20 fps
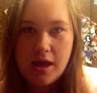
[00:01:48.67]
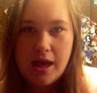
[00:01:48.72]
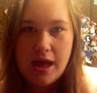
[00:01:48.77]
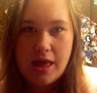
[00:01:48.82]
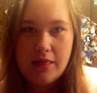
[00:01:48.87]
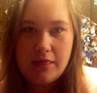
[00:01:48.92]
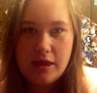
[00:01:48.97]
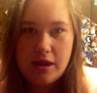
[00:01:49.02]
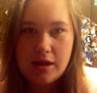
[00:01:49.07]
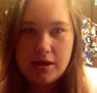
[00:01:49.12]

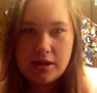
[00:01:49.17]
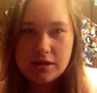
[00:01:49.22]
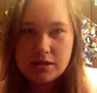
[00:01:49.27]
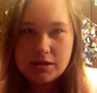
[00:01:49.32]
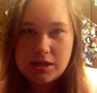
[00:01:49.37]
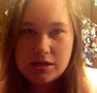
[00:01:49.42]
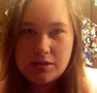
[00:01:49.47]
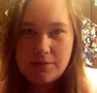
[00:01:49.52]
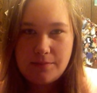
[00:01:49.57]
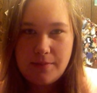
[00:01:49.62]
And then
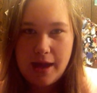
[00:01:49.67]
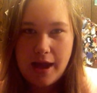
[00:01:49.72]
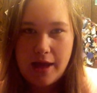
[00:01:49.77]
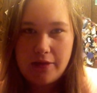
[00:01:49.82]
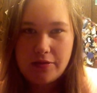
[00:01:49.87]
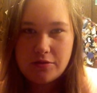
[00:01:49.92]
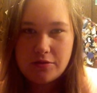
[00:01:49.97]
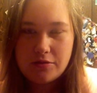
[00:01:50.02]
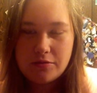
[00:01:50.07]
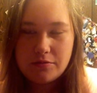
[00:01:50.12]
inside the
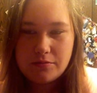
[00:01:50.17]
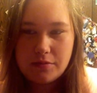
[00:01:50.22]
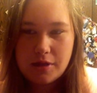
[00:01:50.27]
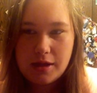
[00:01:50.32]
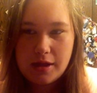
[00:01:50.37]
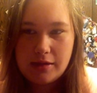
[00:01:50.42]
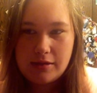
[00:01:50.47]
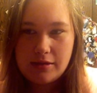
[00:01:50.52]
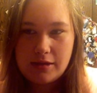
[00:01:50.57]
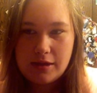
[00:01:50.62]
bathroom,
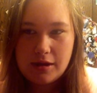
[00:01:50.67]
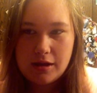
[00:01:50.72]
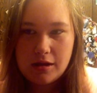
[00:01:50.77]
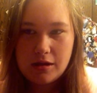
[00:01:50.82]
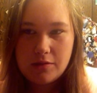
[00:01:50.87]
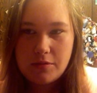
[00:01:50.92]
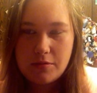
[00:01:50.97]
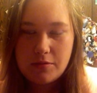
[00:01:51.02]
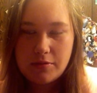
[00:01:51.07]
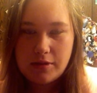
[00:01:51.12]
I think I
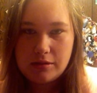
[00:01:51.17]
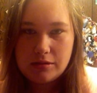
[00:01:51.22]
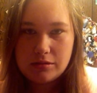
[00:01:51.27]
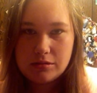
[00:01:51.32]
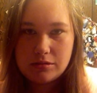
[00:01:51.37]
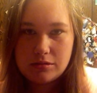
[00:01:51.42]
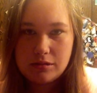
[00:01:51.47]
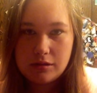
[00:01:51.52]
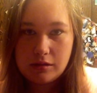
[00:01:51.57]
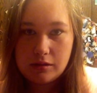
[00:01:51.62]
remember like
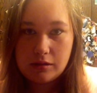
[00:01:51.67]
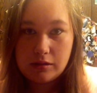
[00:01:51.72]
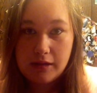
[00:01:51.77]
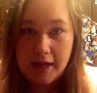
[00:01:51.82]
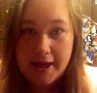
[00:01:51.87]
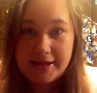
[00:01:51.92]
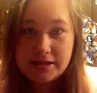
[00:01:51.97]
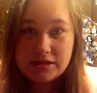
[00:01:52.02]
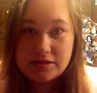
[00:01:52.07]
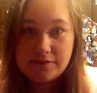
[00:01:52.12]
the
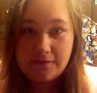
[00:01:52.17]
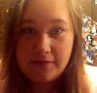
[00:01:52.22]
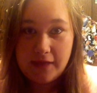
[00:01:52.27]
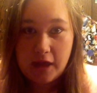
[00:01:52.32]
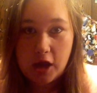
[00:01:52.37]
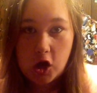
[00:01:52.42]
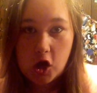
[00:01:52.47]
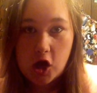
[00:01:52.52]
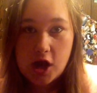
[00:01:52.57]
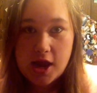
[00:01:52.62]
lights
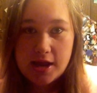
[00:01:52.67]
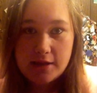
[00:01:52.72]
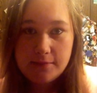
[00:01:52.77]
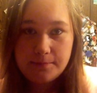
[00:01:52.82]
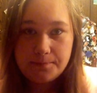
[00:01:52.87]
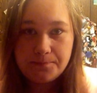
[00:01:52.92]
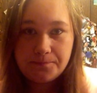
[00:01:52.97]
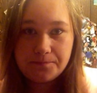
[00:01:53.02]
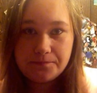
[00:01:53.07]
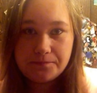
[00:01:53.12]
flickering.
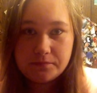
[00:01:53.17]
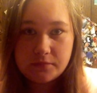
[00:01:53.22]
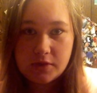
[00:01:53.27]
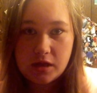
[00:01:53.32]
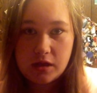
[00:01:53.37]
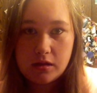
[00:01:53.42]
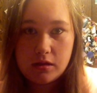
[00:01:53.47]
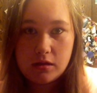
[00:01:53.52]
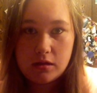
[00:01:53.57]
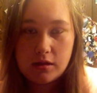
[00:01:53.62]

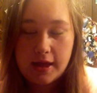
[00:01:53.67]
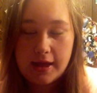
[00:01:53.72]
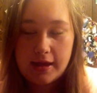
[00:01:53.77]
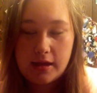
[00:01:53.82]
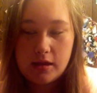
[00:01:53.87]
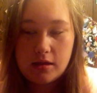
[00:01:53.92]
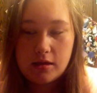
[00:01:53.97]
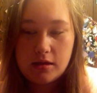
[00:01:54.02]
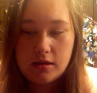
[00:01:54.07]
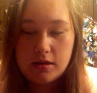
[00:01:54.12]
Like,
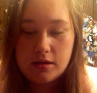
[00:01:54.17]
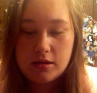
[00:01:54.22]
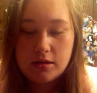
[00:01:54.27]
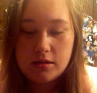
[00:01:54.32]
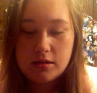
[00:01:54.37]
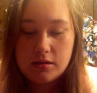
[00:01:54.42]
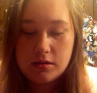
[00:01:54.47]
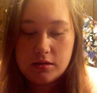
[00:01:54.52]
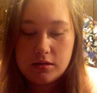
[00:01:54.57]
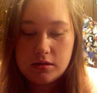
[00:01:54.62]

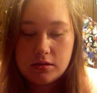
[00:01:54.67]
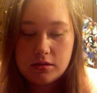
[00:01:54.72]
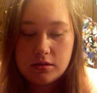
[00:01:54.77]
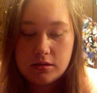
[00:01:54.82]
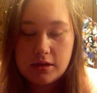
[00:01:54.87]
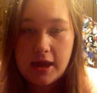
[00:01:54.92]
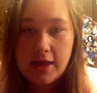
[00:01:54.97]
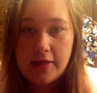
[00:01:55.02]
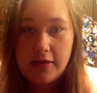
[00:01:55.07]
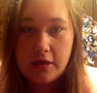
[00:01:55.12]

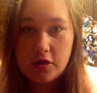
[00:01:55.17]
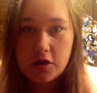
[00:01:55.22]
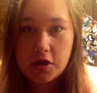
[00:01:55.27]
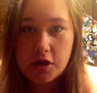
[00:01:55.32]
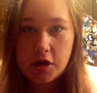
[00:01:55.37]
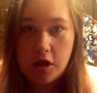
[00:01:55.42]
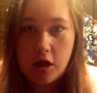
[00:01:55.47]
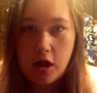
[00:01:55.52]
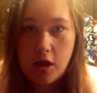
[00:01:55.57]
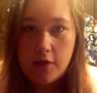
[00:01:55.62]
yeah, they were
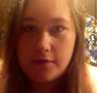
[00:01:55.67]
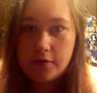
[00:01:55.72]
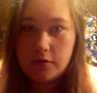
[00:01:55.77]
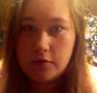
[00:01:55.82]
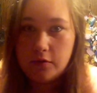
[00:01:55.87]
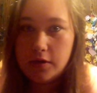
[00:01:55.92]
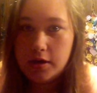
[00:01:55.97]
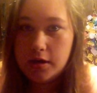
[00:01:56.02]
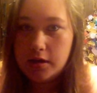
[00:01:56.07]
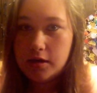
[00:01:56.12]
turning off and
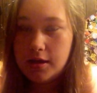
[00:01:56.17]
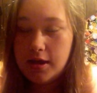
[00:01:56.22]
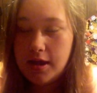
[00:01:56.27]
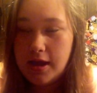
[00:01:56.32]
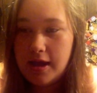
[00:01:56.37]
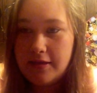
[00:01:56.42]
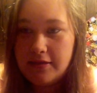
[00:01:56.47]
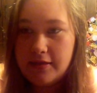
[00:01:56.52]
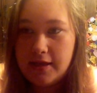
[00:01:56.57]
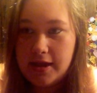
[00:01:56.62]
on.
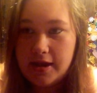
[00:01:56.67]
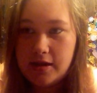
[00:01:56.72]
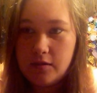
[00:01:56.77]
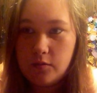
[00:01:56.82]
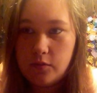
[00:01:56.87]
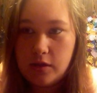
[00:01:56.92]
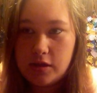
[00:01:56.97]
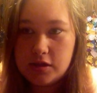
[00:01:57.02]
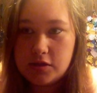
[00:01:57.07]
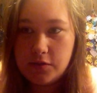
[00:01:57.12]
And then
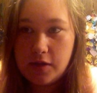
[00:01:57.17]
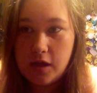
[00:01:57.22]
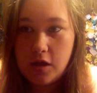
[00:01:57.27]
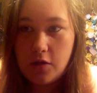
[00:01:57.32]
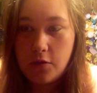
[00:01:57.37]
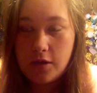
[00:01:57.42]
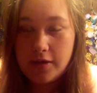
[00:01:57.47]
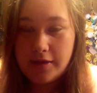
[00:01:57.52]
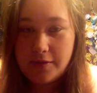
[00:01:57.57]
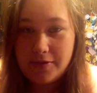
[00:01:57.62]
we all
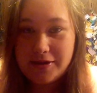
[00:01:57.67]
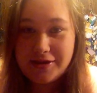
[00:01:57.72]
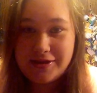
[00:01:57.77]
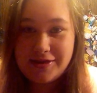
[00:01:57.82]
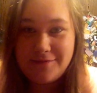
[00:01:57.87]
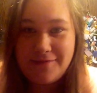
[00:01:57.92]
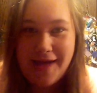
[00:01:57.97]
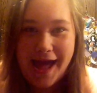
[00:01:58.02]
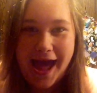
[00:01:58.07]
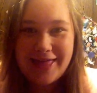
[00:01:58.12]
quickly went to
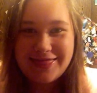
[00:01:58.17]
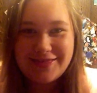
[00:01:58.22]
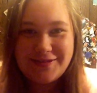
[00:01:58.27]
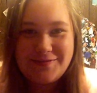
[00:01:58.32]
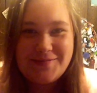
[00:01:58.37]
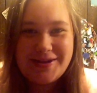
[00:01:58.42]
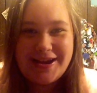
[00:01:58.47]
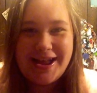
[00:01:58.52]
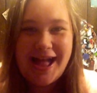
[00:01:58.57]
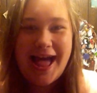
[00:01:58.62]
the
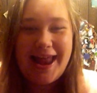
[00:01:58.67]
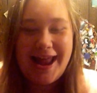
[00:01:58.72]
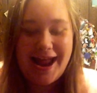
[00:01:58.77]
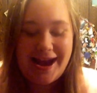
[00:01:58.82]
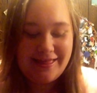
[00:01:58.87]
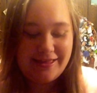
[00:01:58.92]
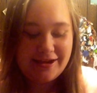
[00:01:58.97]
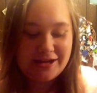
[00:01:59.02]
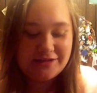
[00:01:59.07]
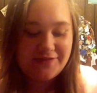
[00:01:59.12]
bathroom and got
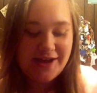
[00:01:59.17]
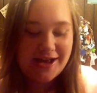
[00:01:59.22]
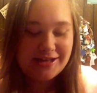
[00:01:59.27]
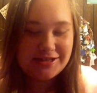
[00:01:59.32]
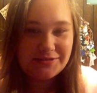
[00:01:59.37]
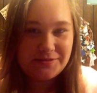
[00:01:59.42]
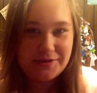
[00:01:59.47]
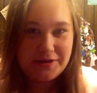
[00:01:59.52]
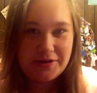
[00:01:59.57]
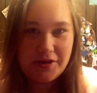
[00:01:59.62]
out of there as fast
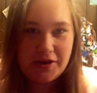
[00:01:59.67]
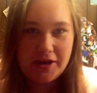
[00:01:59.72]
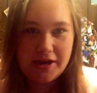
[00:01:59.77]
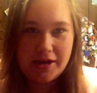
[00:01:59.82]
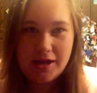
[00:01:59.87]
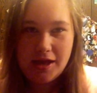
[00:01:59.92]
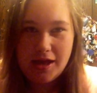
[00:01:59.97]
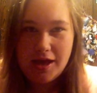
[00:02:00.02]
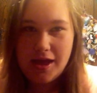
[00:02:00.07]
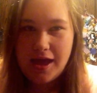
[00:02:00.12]
as we
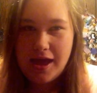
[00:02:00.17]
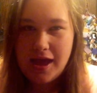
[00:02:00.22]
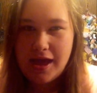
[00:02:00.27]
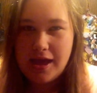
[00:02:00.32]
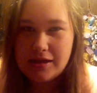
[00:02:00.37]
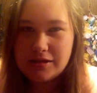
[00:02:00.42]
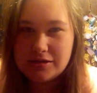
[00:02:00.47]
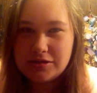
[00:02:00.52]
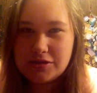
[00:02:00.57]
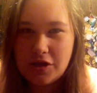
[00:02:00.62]
could,
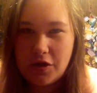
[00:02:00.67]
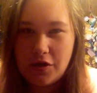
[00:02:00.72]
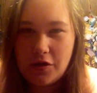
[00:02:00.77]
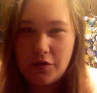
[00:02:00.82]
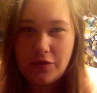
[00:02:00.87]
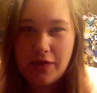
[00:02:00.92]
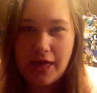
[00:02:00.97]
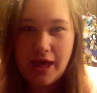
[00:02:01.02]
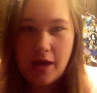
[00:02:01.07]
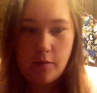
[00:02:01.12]

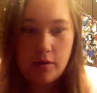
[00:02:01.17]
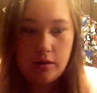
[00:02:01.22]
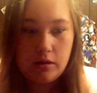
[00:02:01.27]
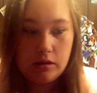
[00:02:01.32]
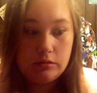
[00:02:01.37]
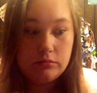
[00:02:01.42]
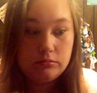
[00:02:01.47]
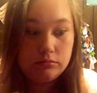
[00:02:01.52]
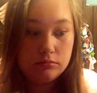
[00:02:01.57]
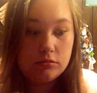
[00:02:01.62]
so that we
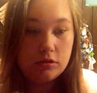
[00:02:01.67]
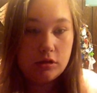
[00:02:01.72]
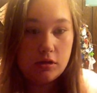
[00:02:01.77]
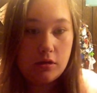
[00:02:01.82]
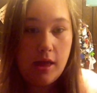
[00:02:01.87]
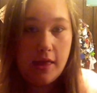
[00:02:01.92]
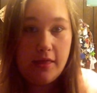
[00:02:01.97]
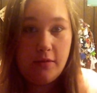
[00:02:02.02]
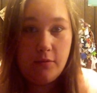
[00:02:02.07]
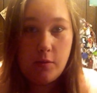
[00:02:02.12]
could.
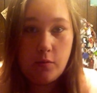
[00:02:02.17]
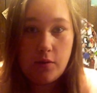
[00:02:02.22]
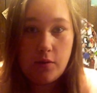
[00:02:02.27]
And then we